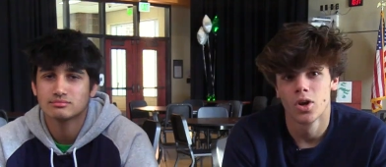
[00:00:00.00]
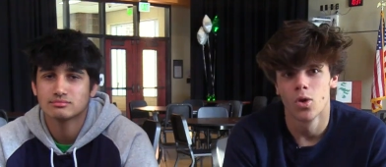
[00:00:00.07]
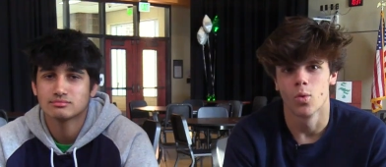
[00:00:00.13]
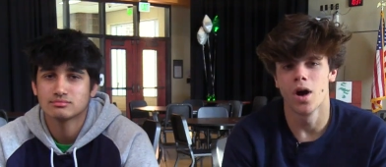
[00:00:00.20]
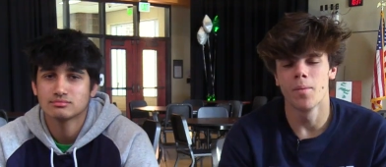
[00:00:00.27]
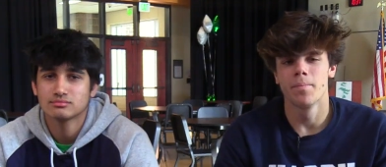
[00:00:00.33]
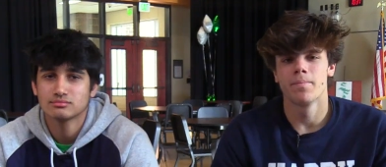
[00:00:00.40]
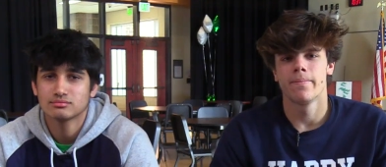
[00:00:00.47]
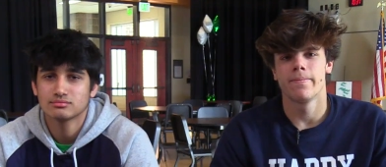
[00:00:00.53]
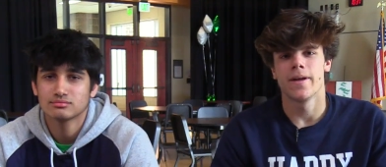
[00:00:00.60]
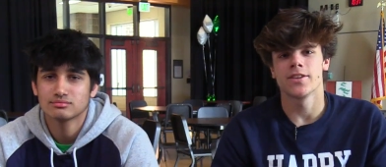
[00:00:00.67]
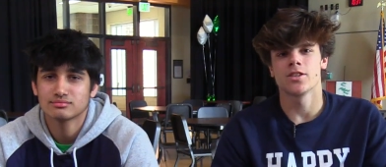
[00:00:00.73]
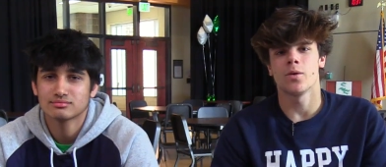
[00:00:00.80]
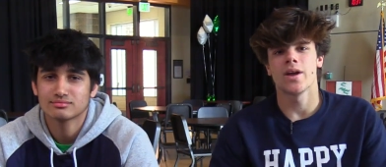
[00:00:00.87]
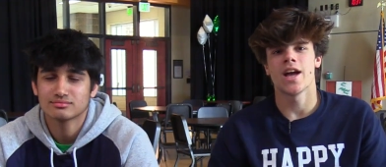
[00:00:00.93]
Speaker 1: Well,
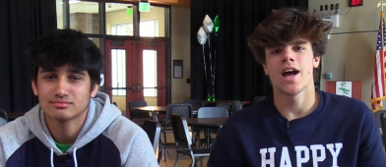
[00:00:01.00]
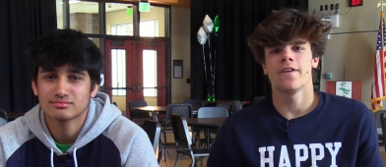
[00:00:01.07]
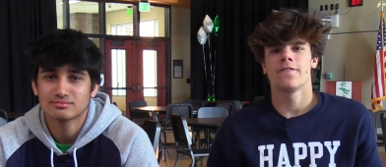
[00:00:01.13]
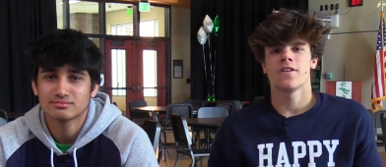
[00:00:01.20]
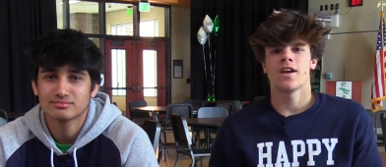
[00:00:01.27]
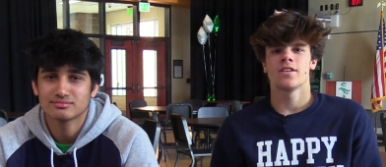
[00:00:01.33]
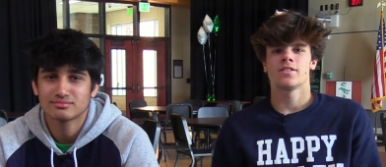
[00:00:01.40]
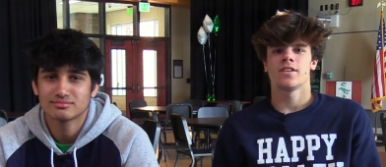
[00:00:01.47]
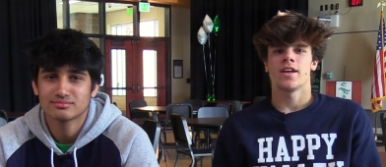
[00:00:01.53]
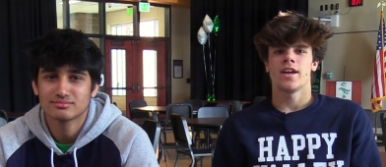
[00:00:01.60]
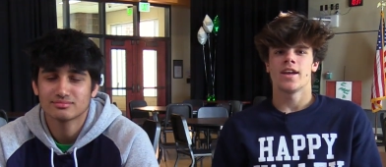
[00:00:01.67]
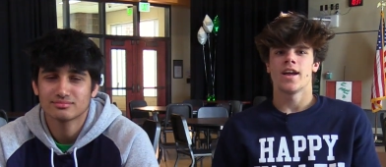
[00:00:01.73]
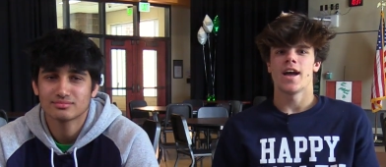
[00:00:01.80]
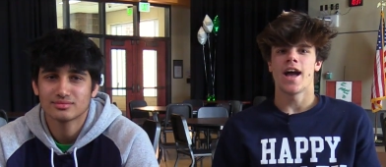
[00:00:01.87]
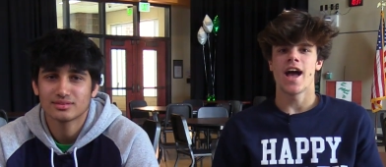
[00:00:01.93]
that's all we have for you guys
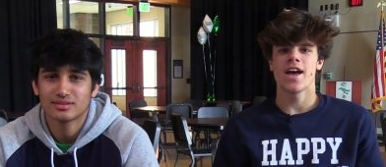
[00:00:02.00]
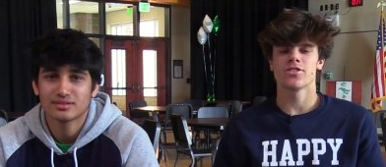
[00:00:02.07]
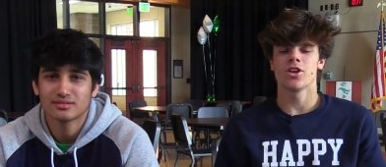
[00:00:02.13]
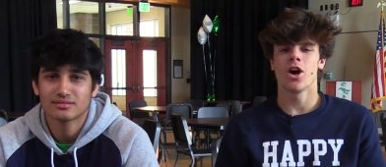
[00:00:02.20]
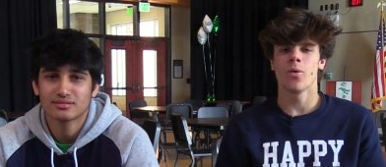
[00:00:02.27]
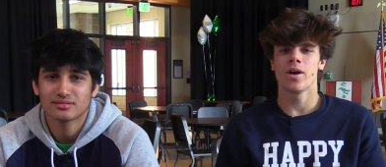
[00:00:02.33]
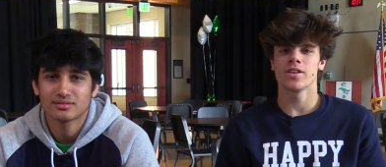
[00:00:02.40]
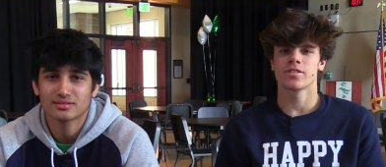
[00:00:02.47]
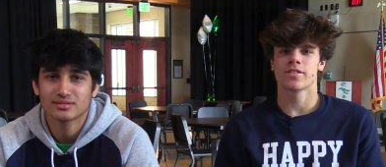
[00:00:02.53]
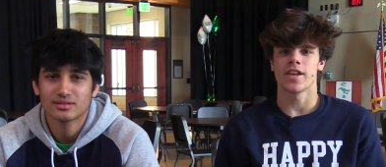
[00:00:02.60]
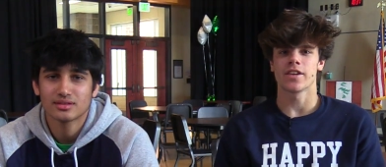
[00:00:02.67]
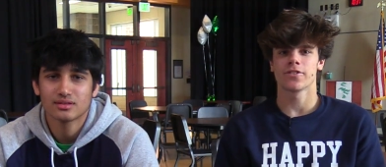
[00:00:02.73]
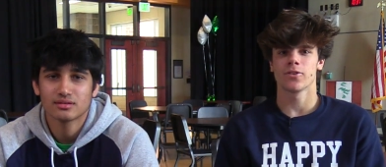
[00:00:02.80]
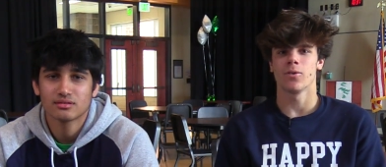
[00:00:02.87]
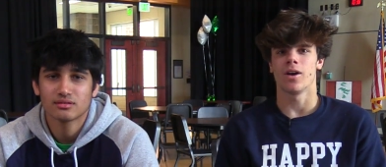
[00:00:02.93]
today. As always,
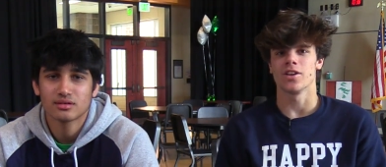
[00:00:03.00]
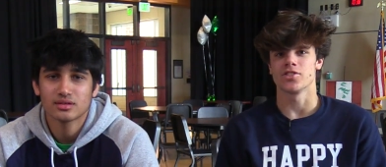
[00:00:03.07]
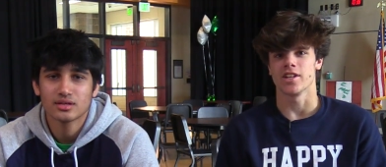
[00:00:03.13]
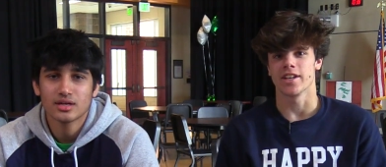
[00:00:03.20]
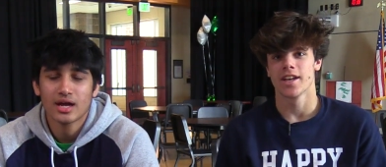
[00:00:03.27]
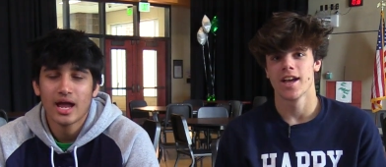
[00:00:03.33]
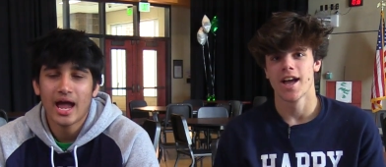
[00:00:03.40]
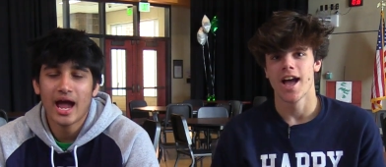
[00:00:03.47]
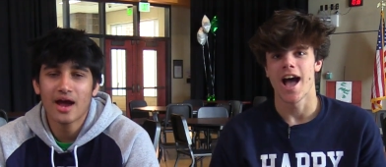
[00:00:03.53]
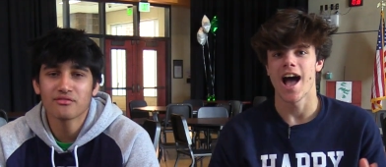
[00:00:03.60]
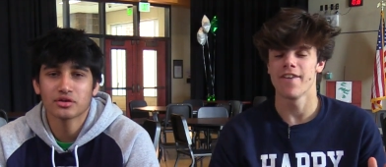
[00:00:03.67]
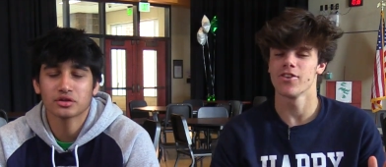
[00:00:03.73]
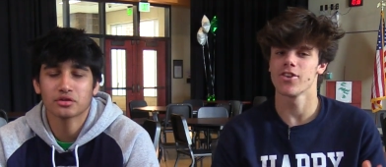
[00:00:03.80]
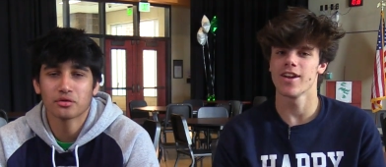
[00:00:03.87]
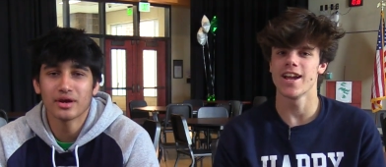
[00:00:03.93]
thanks for watching. Have,
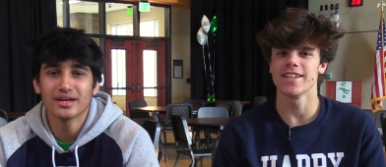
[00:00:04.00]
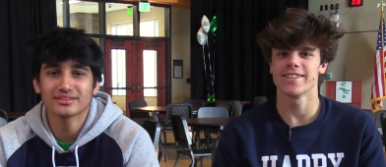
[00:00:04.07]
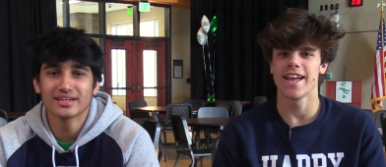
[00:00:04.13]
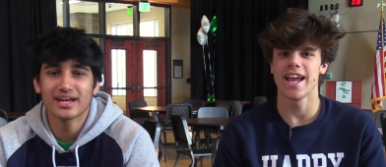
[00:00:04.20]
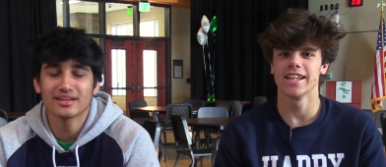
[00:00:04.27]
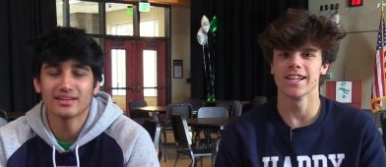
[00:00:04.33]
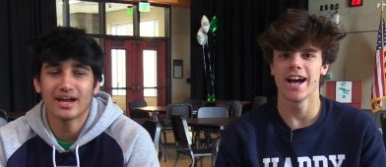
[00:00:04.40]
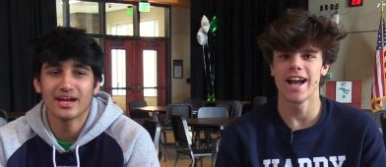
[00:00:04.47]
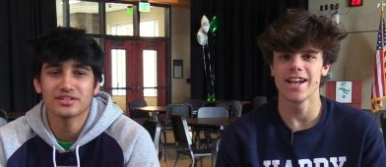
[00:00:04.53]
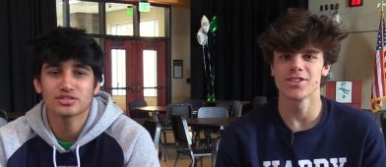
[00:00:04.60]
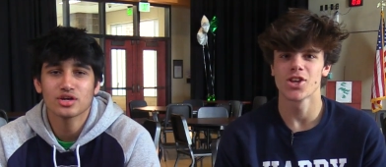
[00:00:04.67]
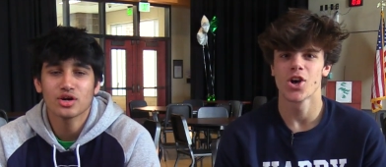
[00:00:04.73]
have a, great, great, day, Lions.